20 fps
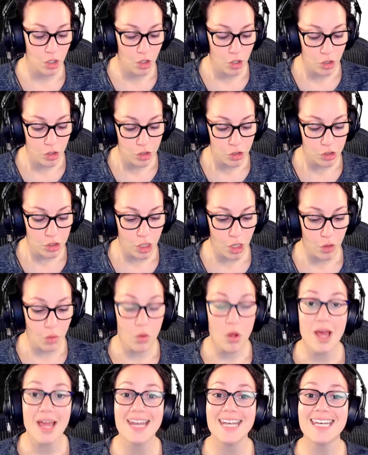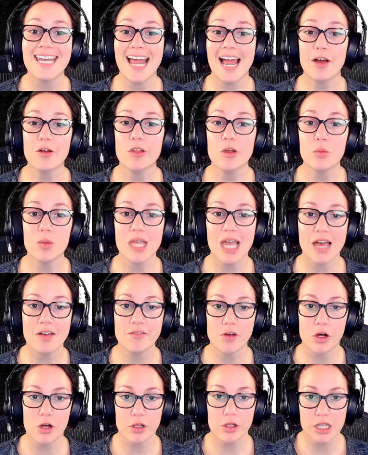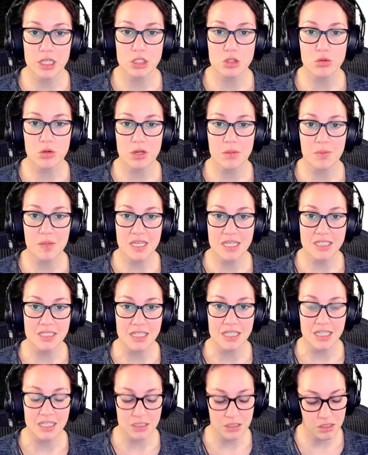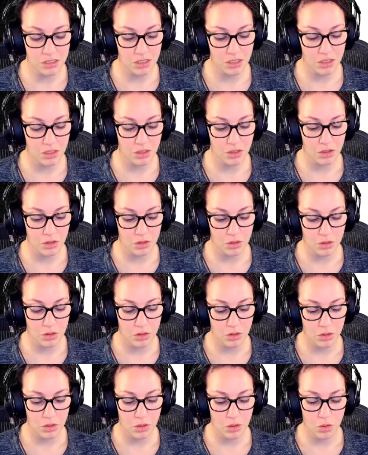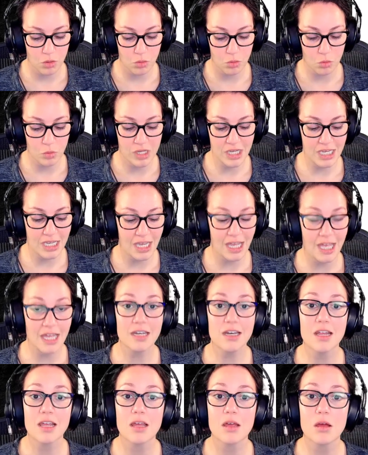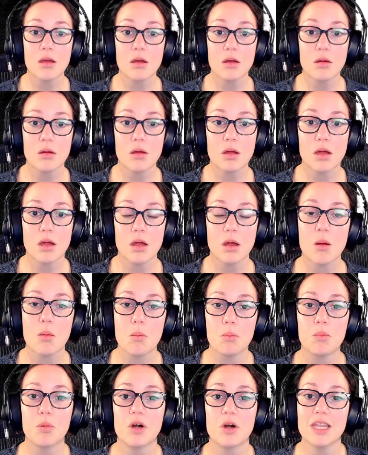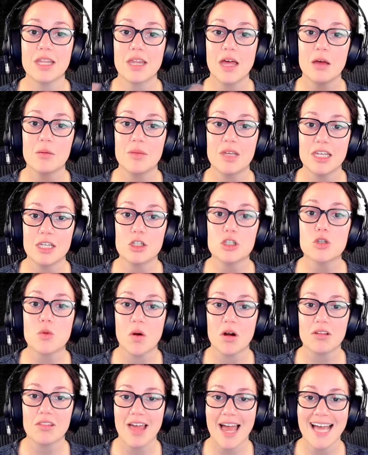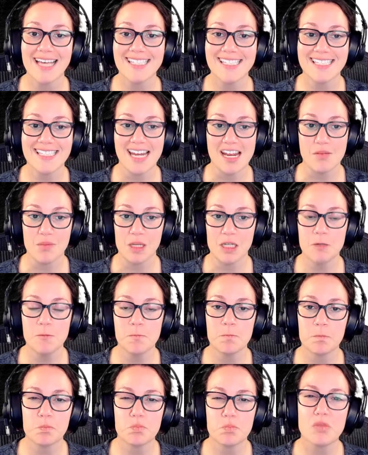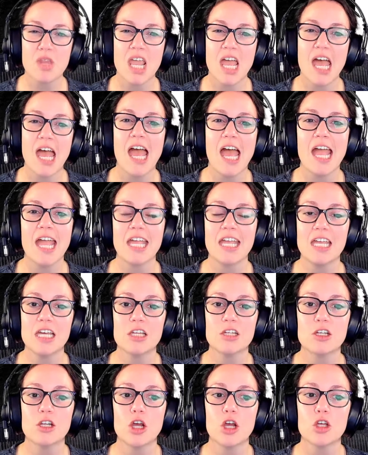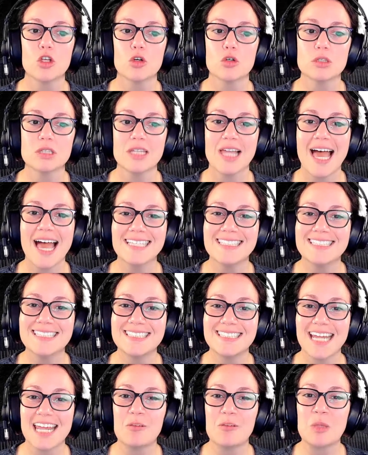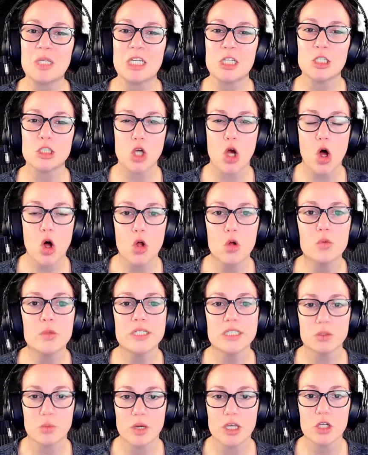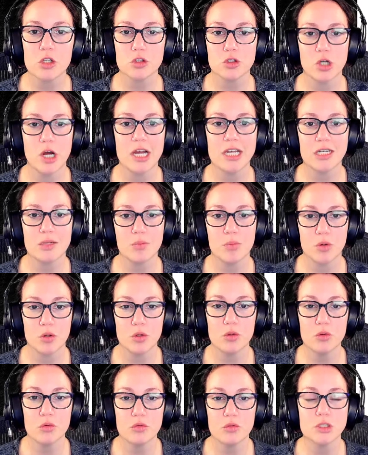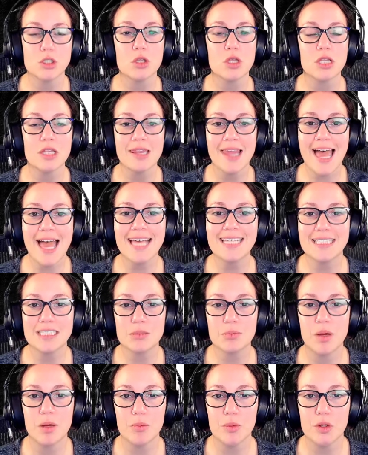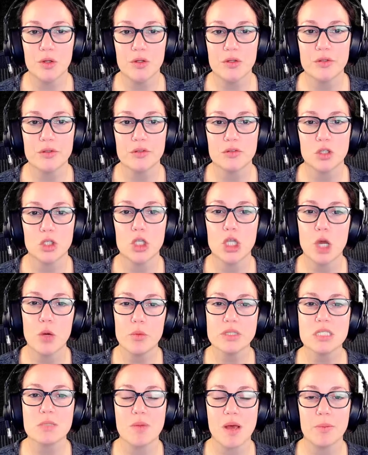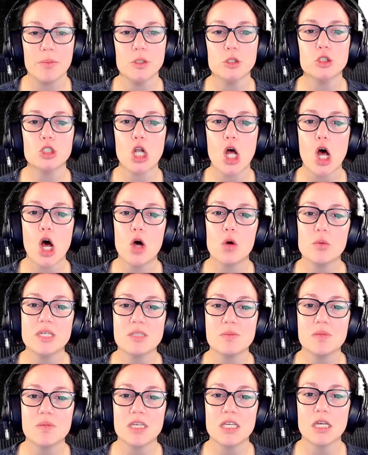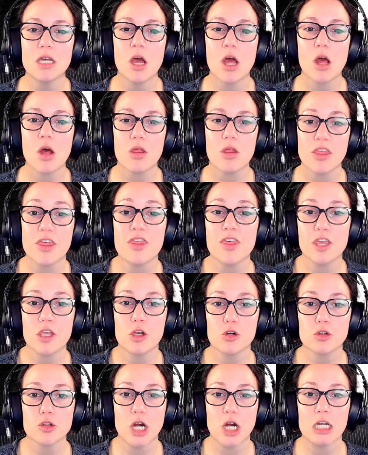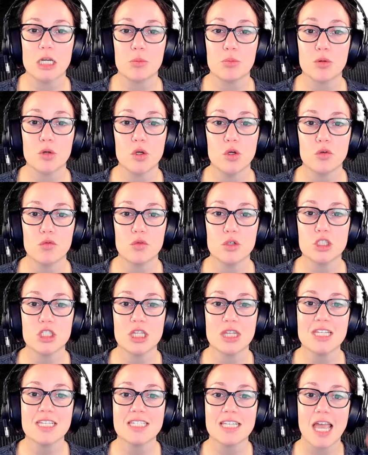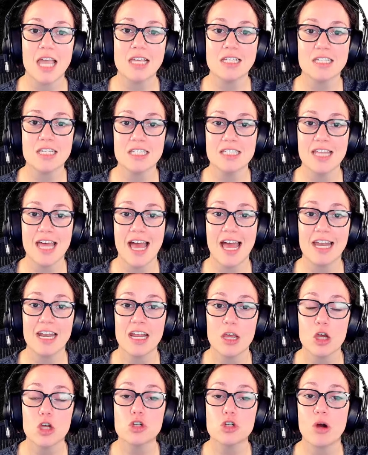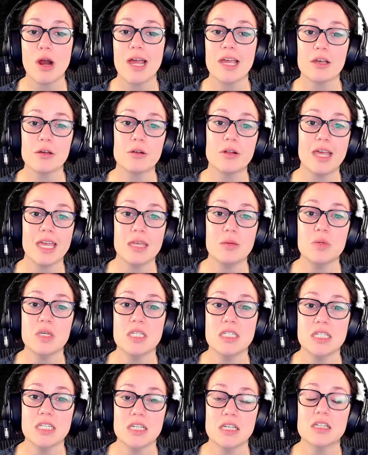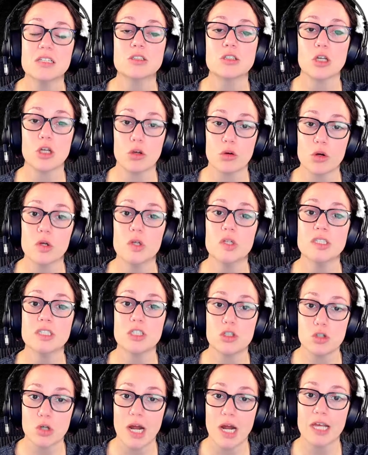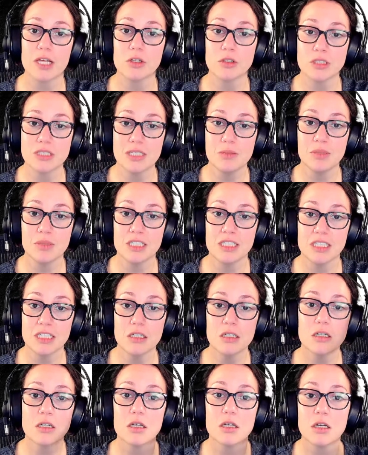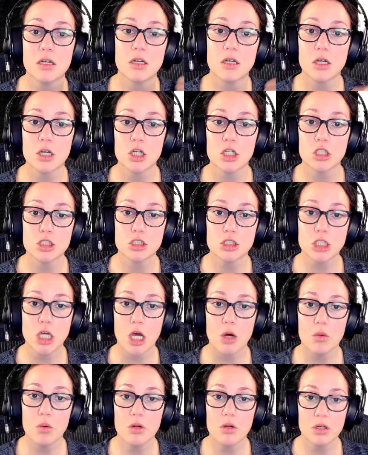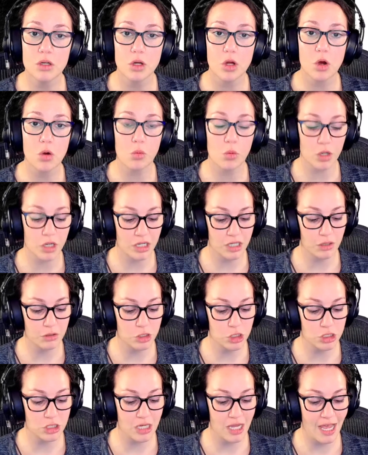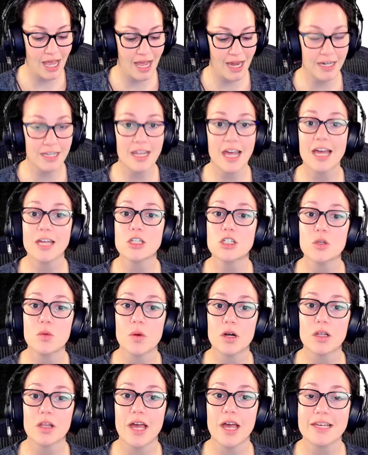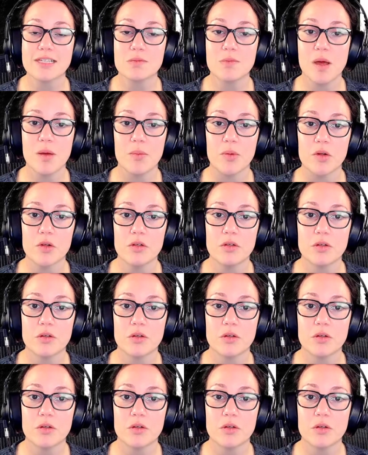So now that we have all these three pieces, we can bring them into our last statement. And your last statement is always what you're trying to prove. So the last bubble, the lowest bubble, should always be the thing you're trying to prove, which in this case is that triangle ABD is congruent to triangle CBD. So we're going to just add that to our last bubble.